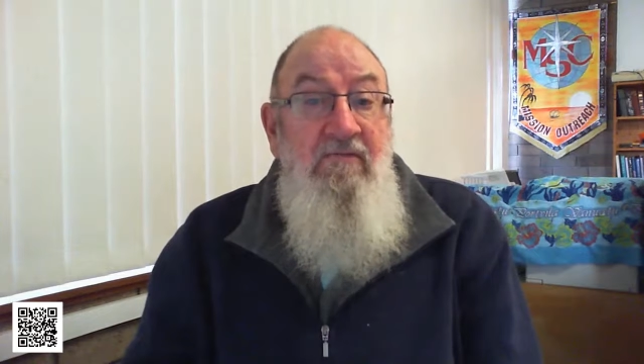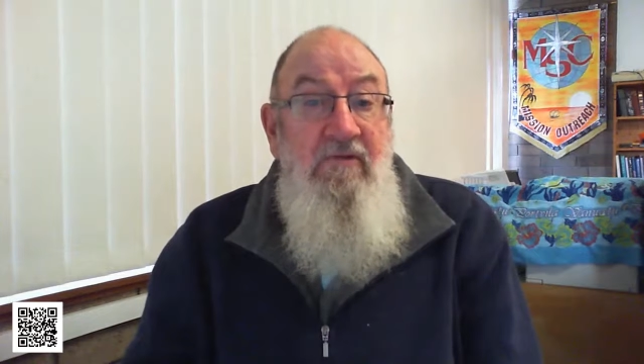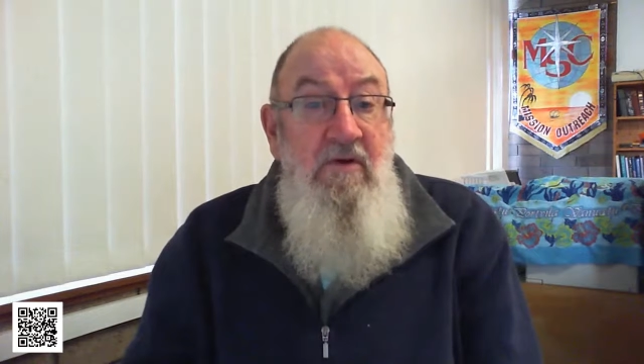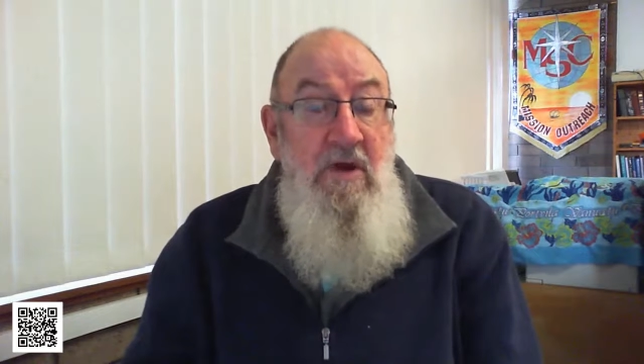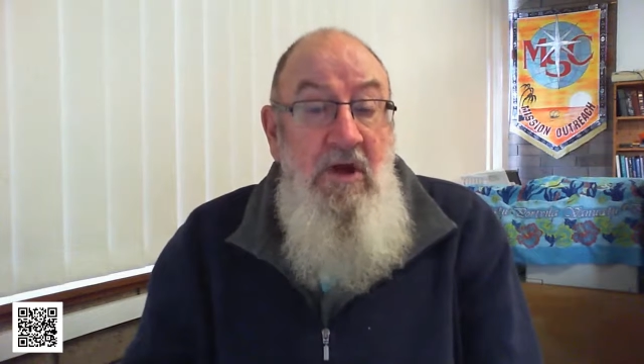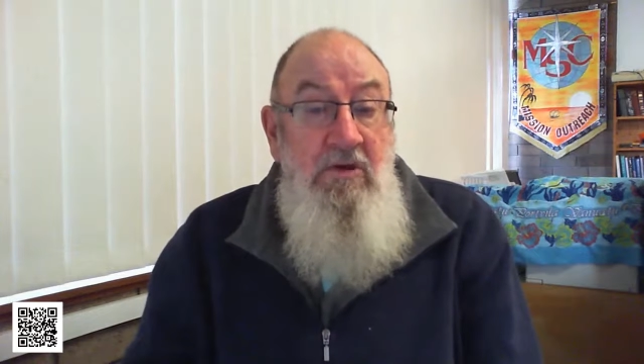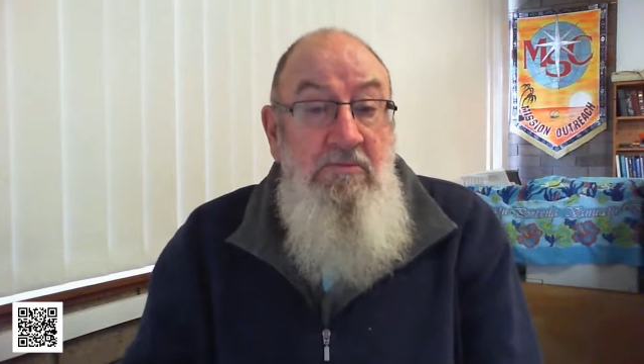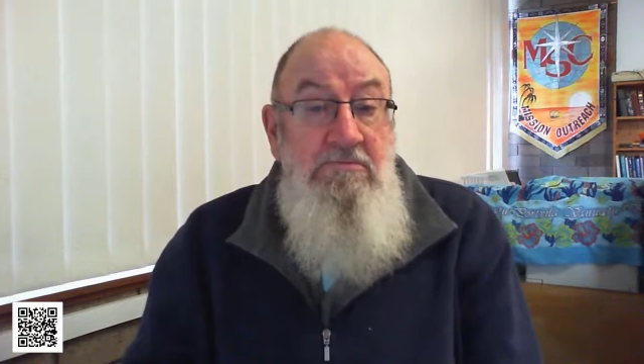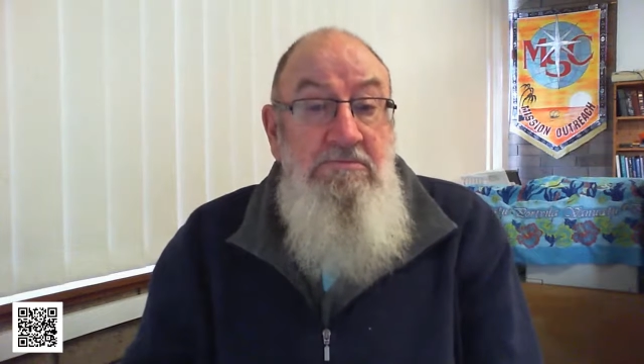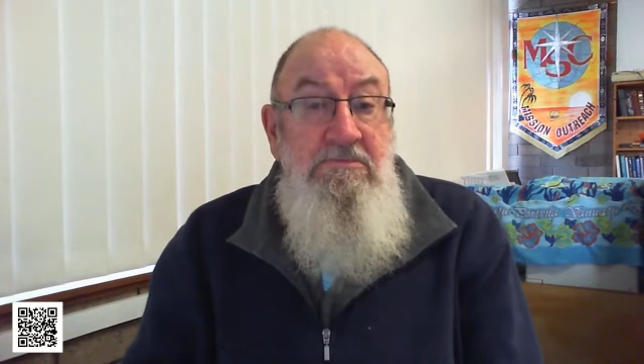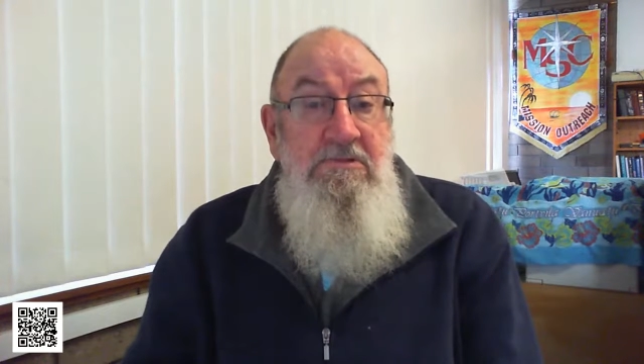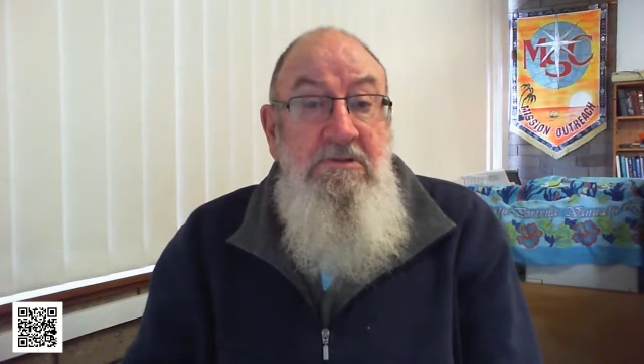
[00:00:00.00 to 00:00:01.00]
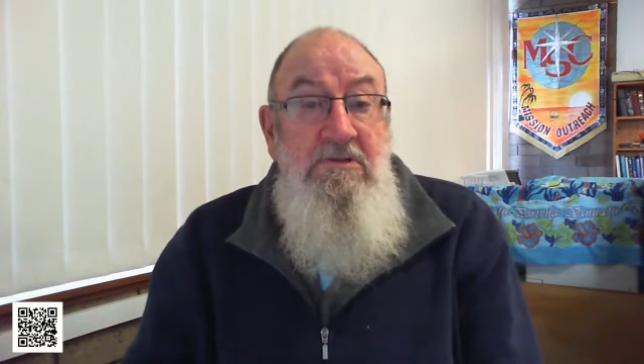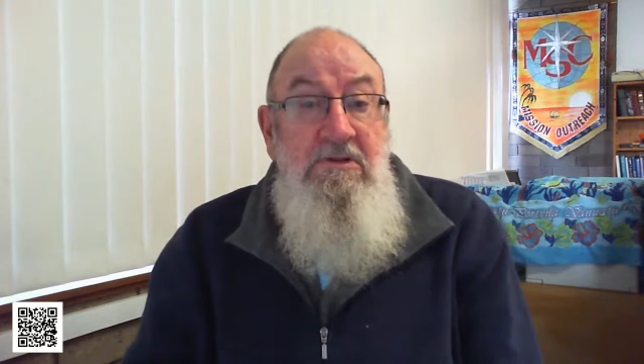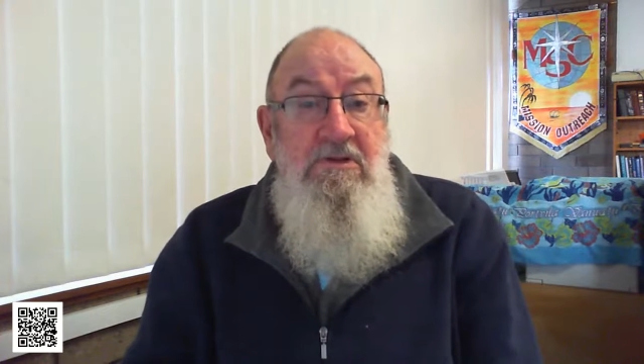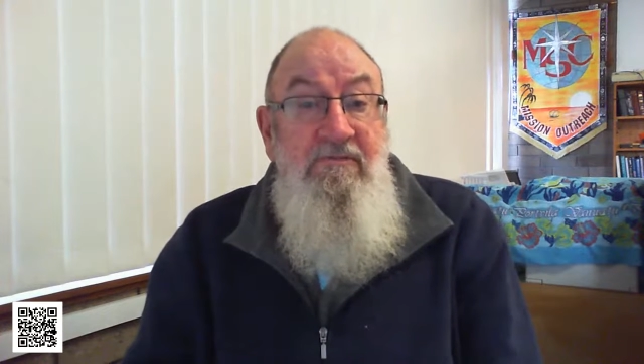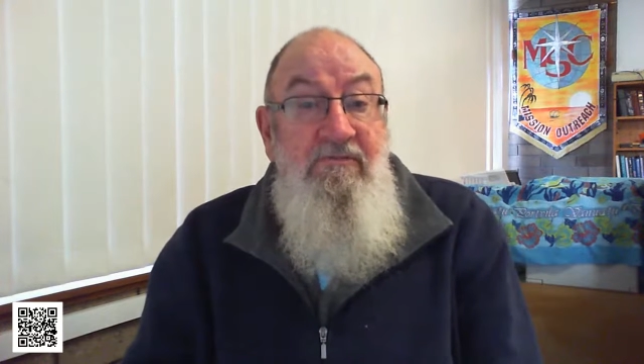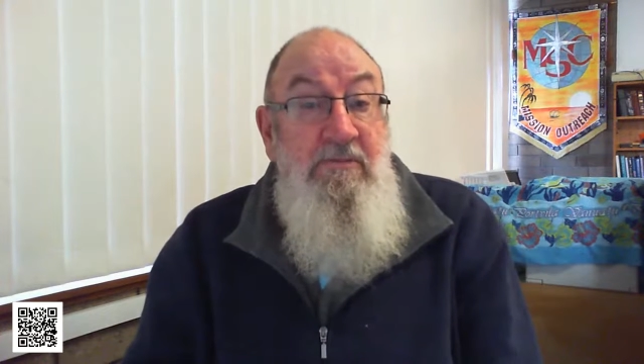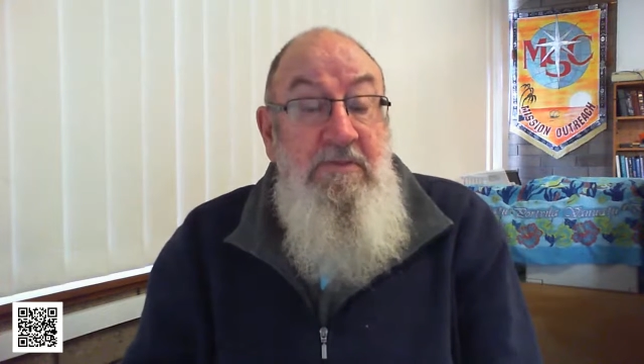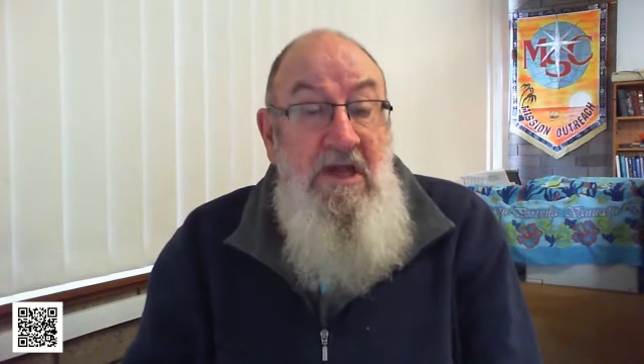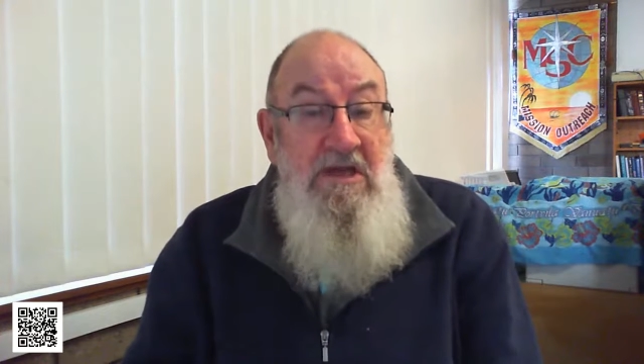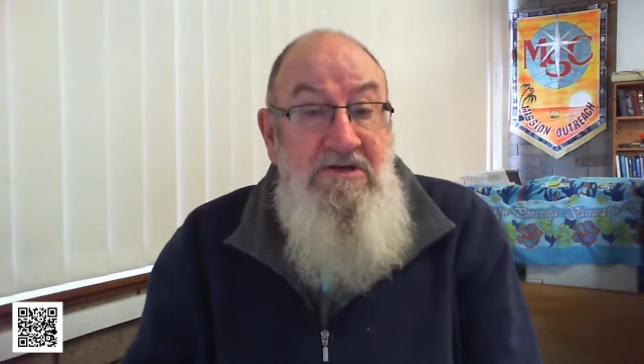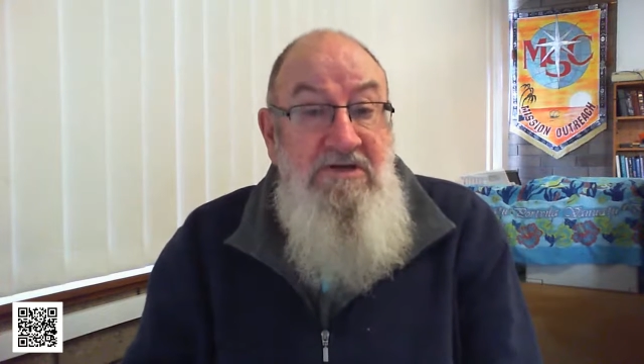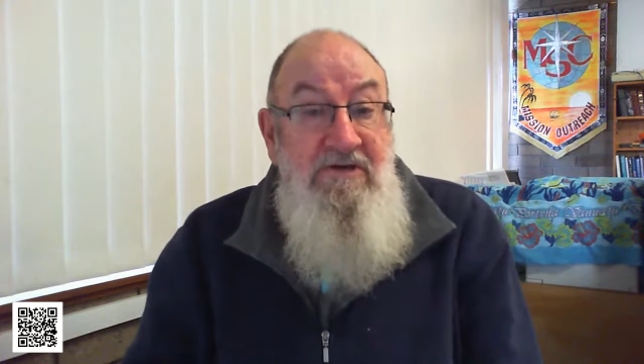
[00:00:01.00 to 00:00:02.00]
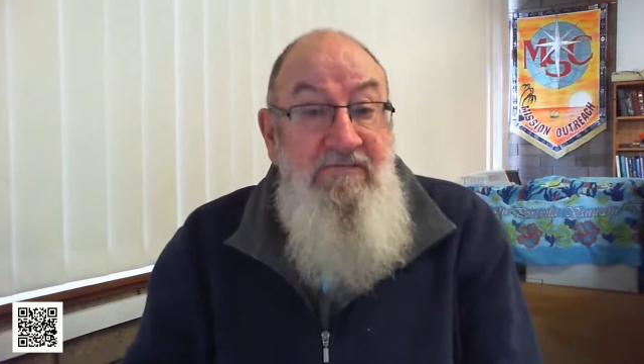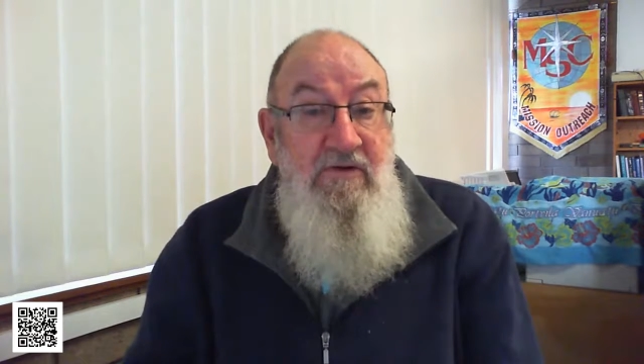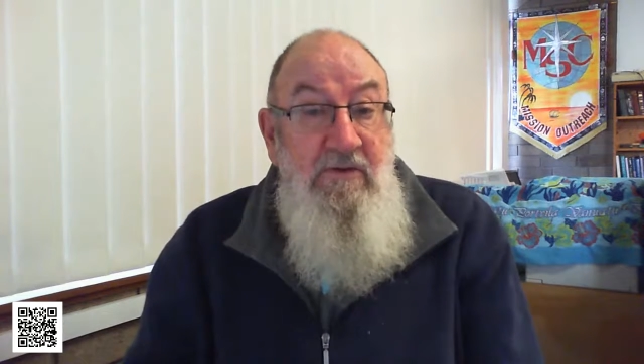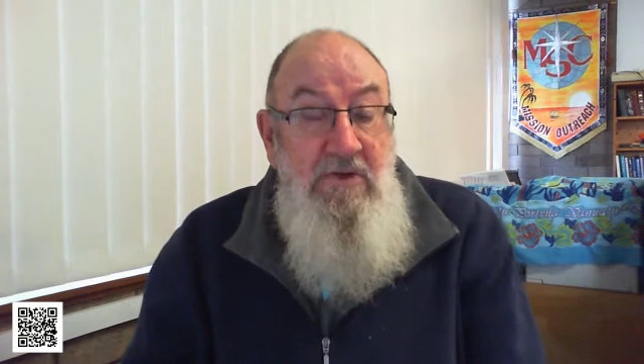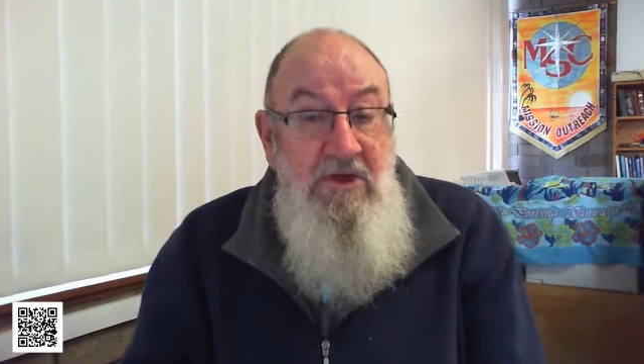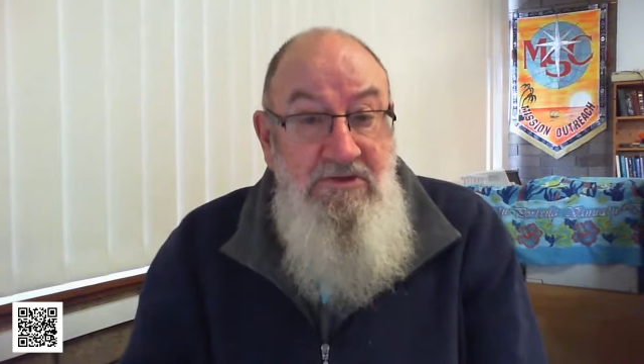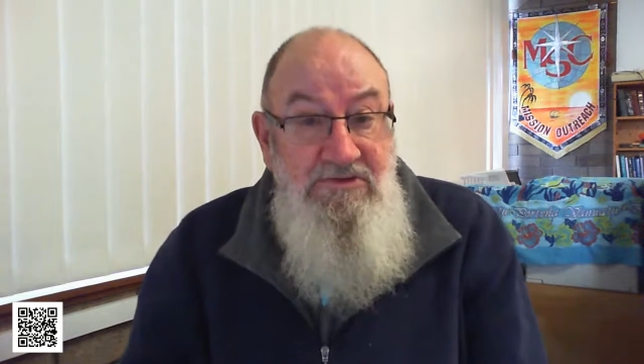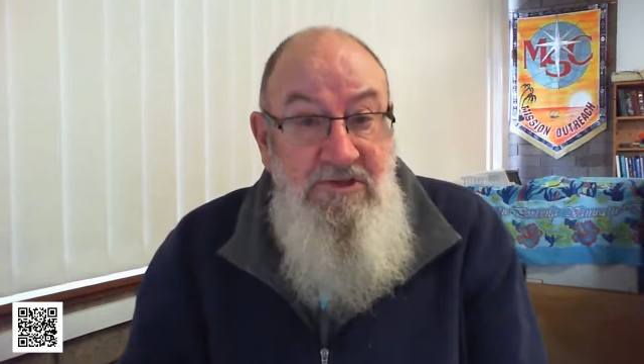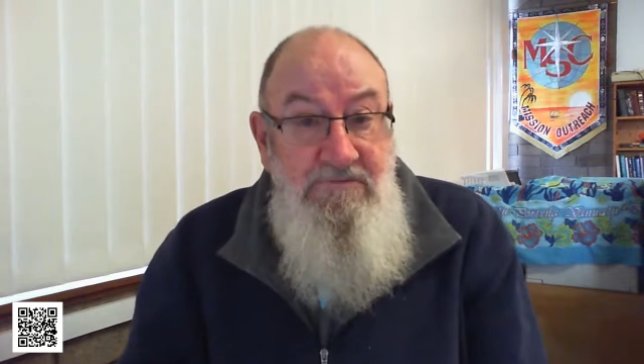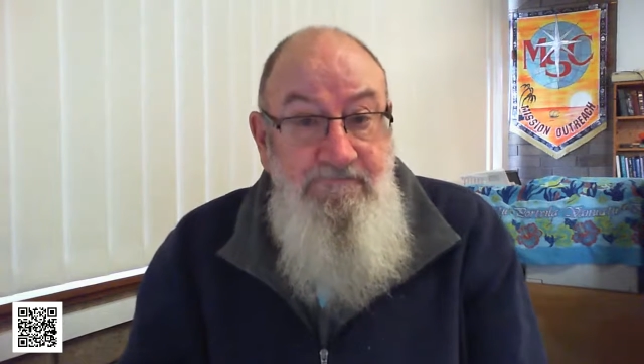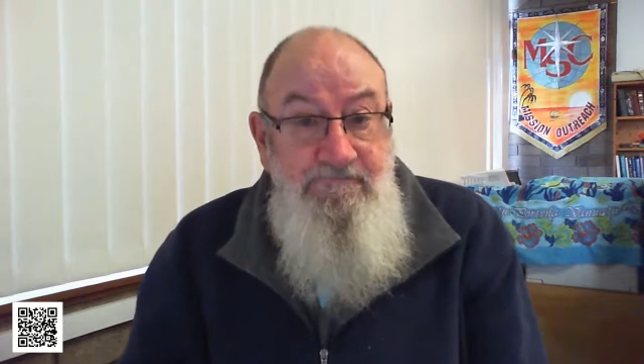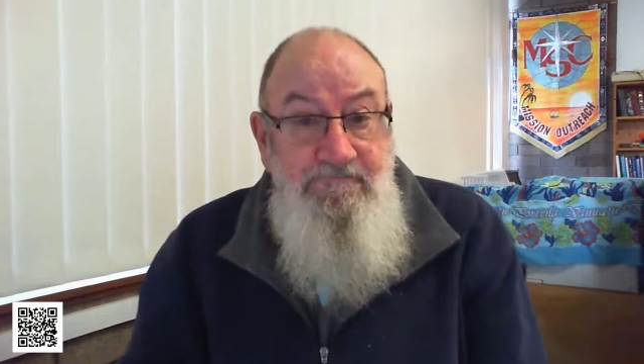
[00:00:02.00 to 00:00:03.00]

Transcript: from home, from country, from culture.